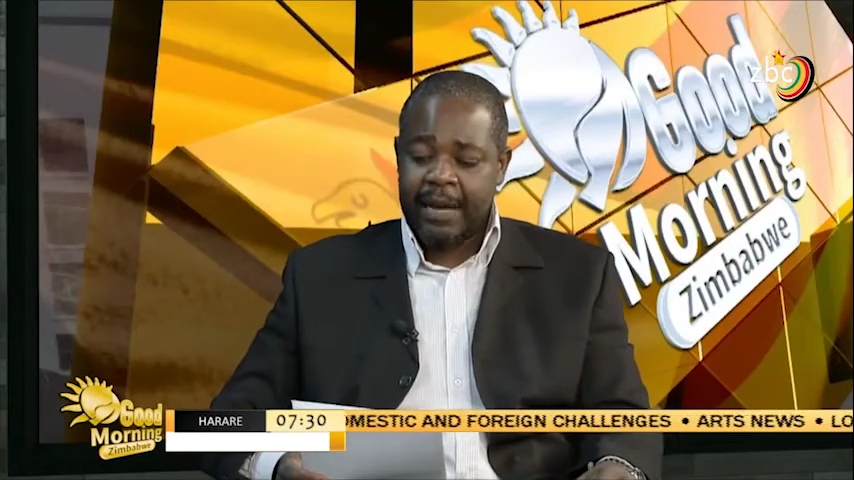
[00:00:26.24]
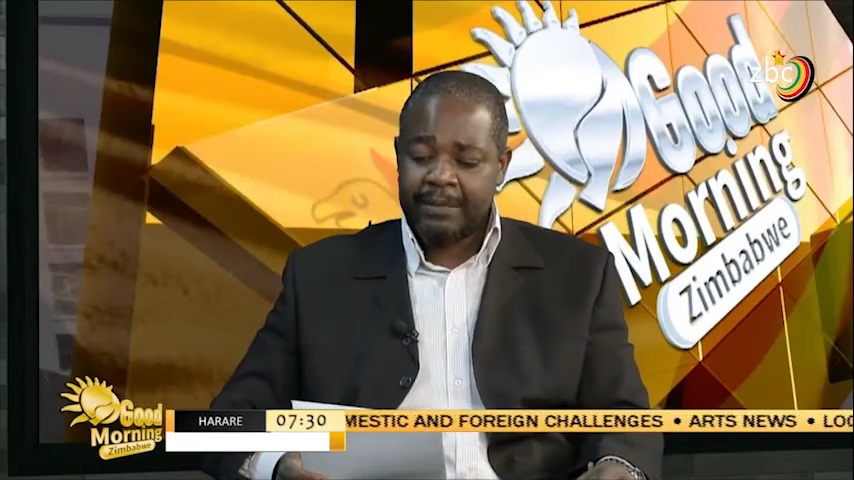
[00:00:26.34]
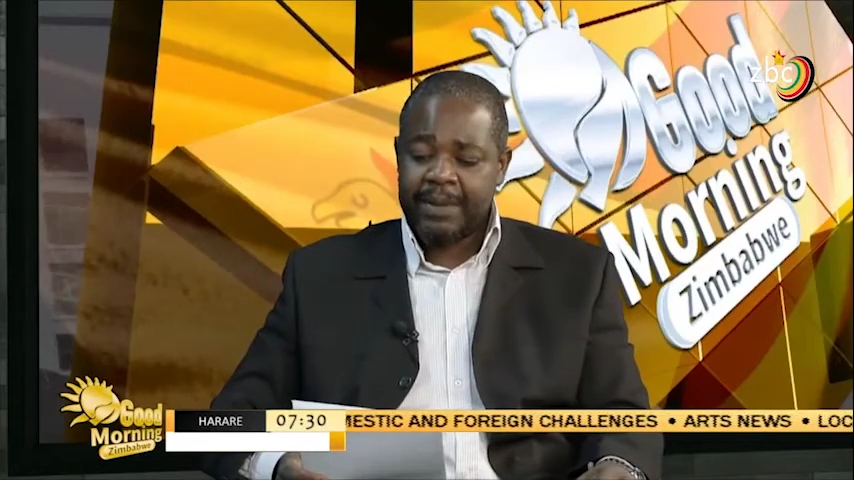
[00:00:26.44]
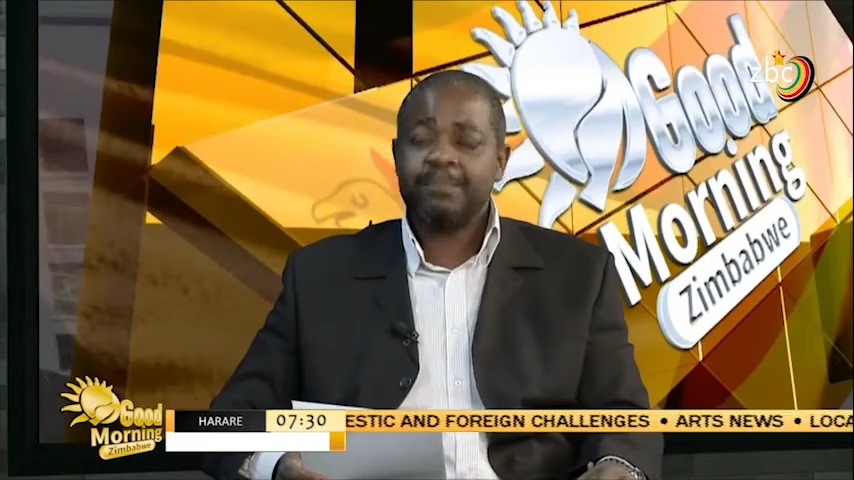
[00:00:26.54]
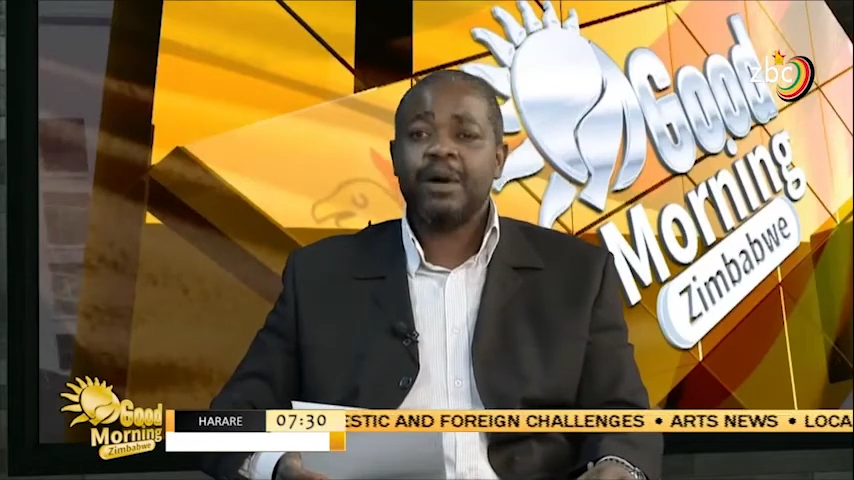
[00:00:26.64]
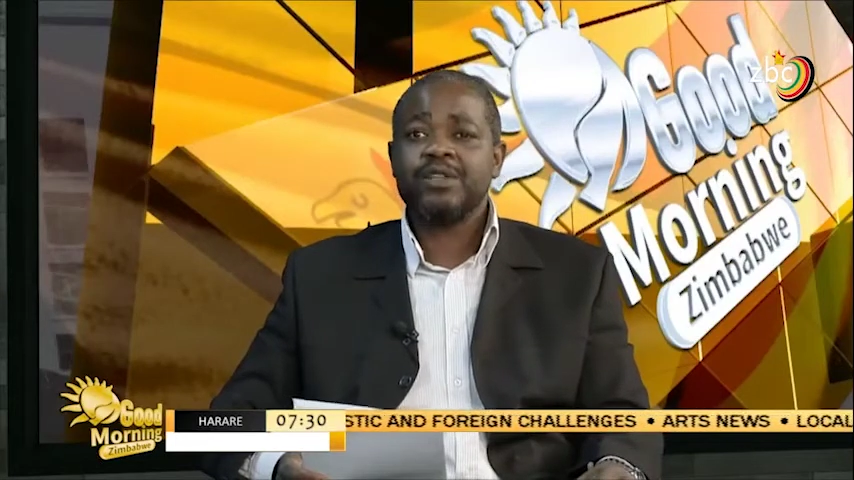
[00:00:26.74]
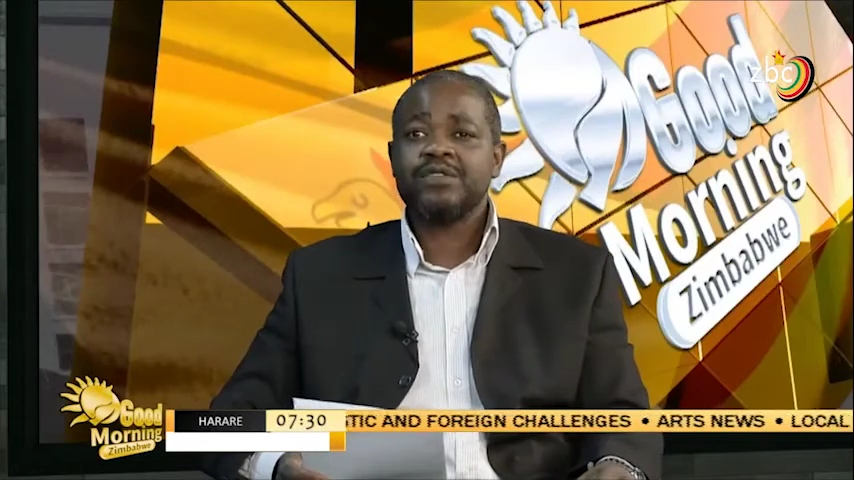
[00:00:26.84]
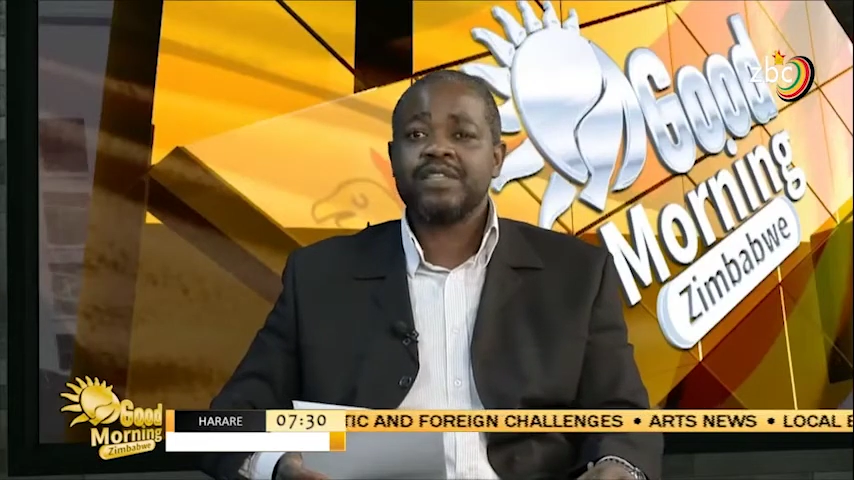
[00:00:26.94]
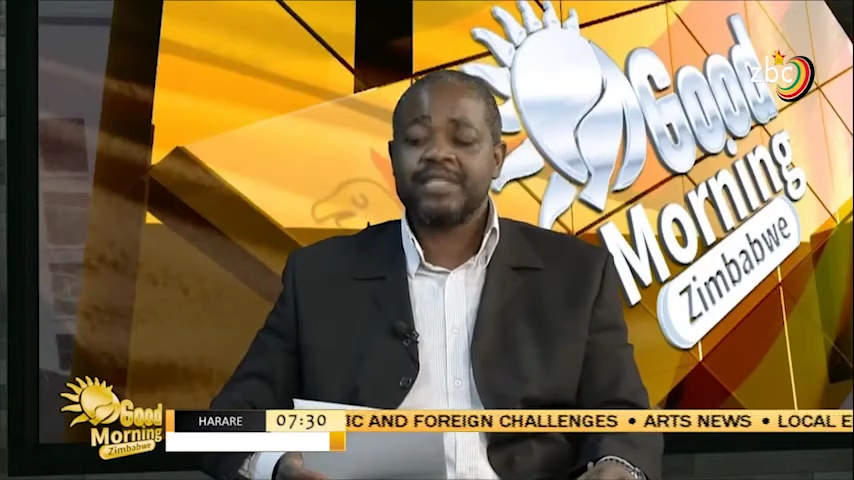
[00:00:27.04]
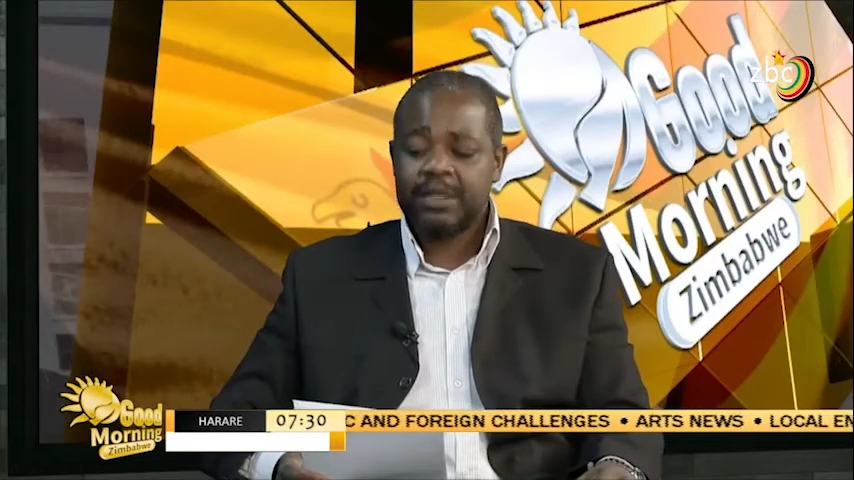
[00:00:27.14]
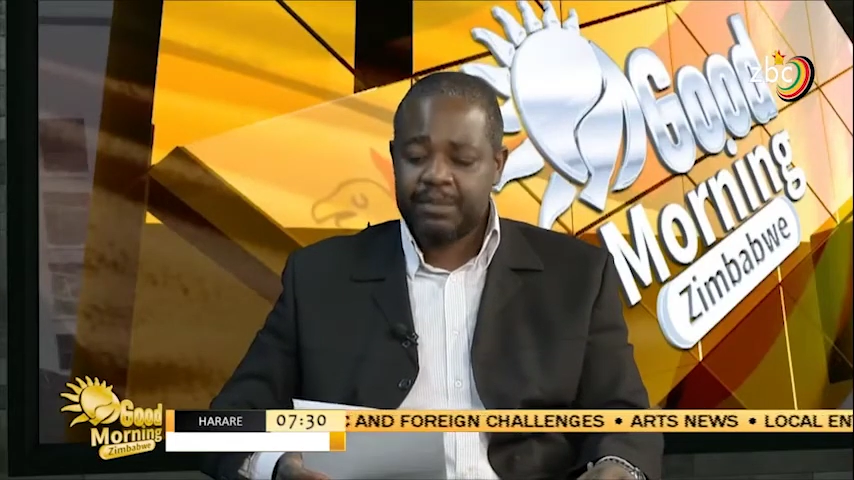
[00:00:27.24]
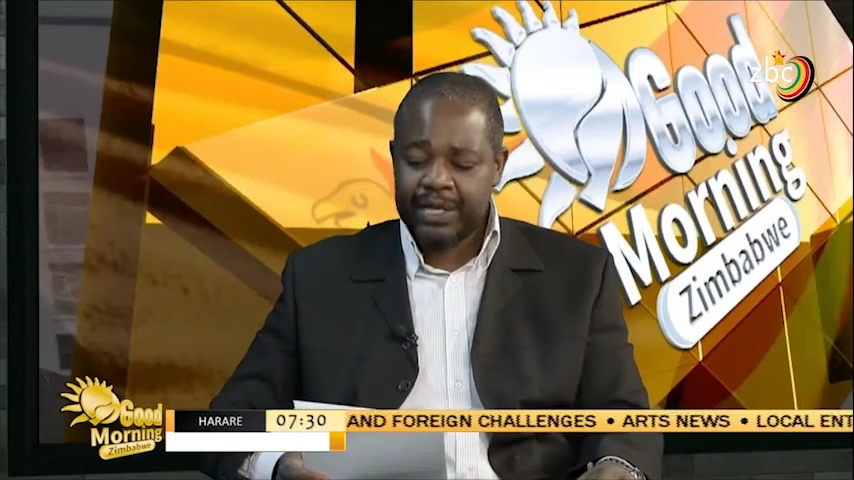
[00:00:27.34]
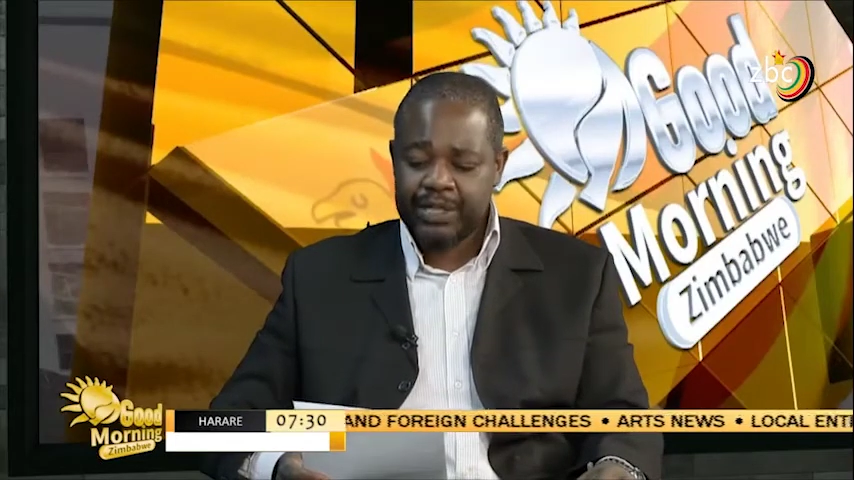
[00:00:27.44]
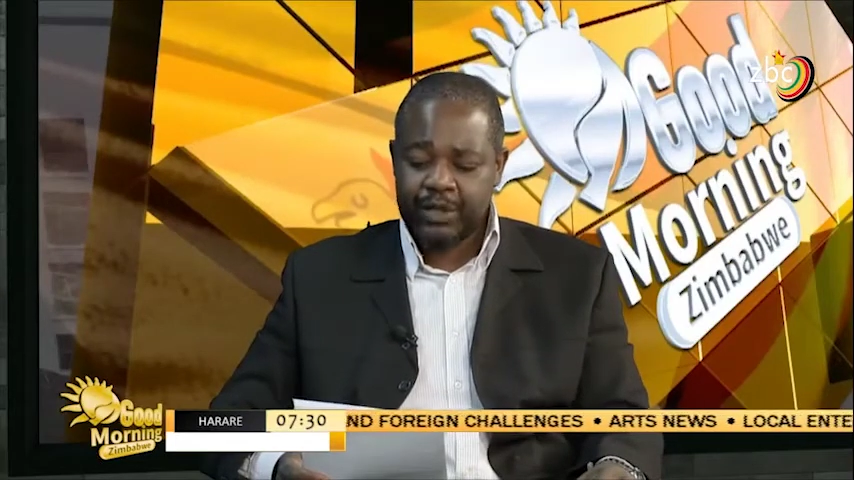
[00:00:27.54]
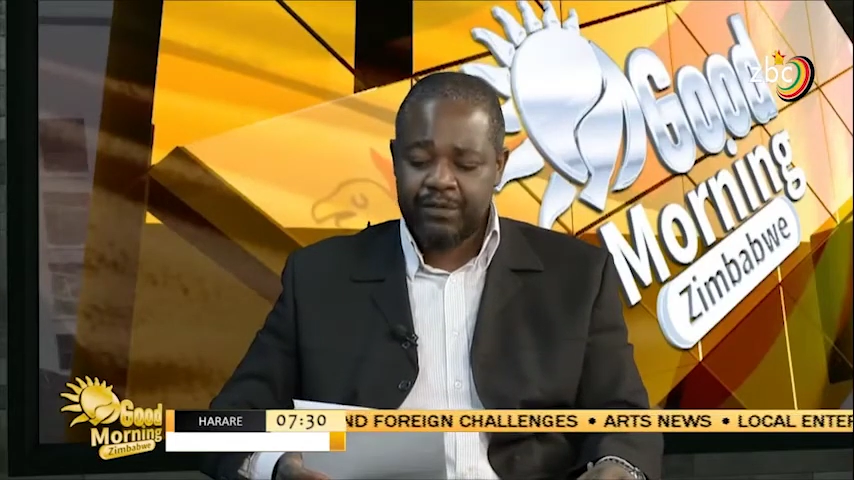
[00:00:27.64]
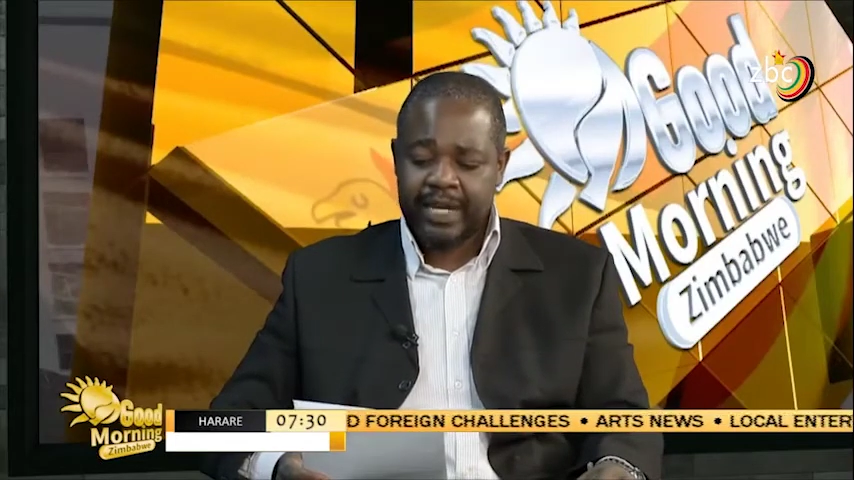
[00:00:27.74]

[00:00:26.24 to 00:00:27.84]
been part of the celebration of uh,